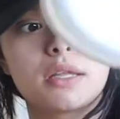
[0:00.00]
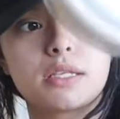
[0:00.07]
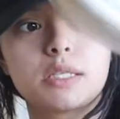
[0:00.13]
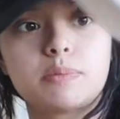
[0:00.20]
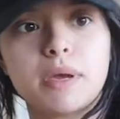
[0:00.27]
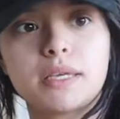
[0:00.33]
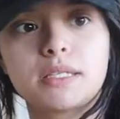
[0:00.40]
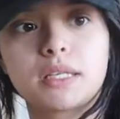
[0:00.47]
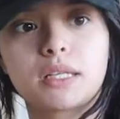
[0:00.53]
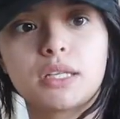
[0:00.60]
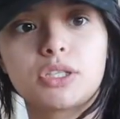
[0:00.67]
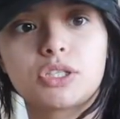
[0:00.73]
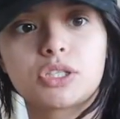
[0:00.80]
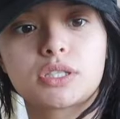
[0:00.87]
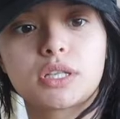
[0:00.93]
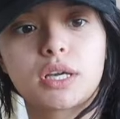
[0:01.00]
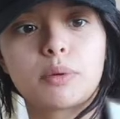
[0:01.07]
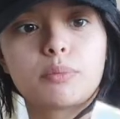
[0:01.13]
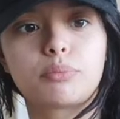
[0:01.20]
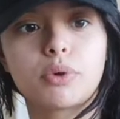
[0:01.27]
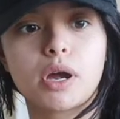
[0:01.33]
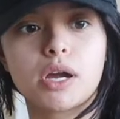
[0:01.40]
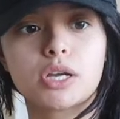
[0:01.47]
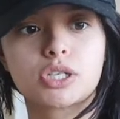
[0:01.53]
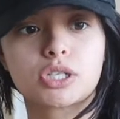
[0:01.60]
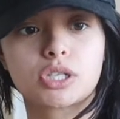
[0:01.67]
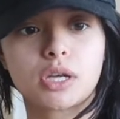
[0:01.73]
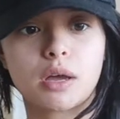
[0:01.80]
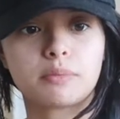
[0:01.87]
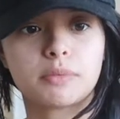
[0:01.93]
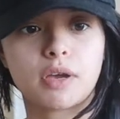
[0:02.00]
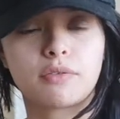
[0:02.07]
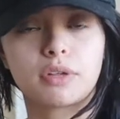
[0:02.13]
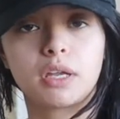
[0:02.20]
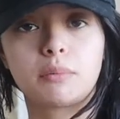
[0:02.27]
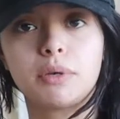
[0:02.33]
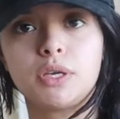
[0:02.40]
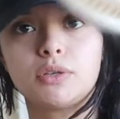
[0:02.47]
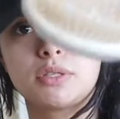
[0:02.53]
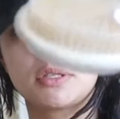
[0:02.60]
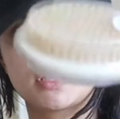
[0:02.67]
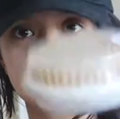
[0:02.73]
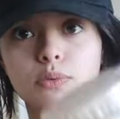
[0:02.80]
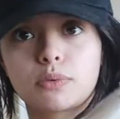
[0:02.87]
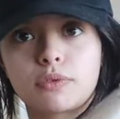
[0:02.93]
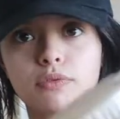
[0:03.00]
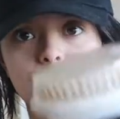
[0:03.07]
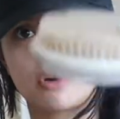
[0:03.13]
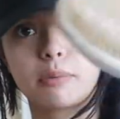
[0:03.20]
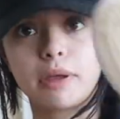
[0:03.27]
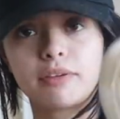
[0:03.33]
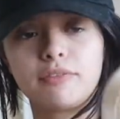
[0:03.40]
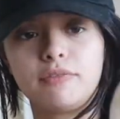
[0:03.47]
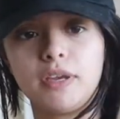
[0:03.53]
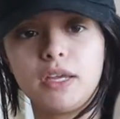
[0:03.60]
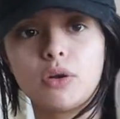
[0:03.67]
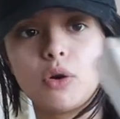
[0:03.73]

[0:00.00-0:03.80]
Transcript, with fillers: This is basically just like a brush. I'm definitely gonna be using this one for my feet